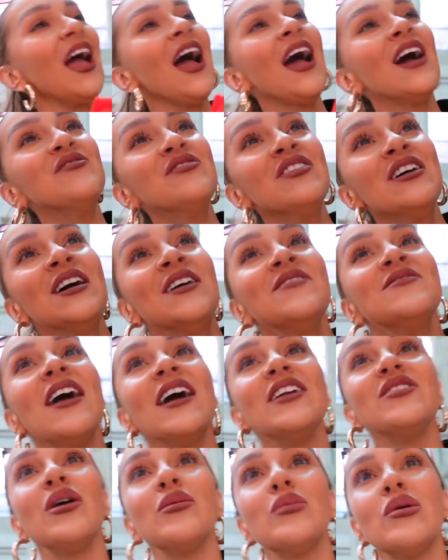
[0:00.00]
Um, but
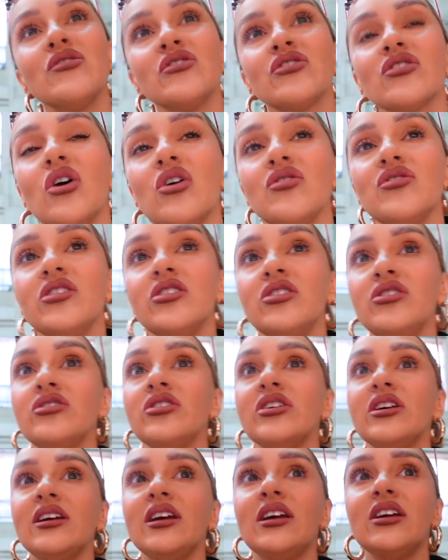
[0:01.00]
anyway, we've just got through
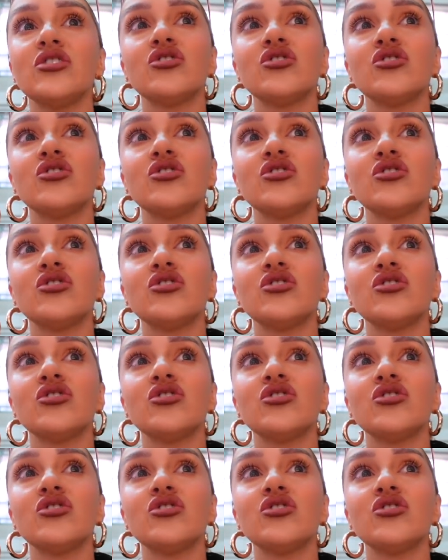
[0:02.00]
the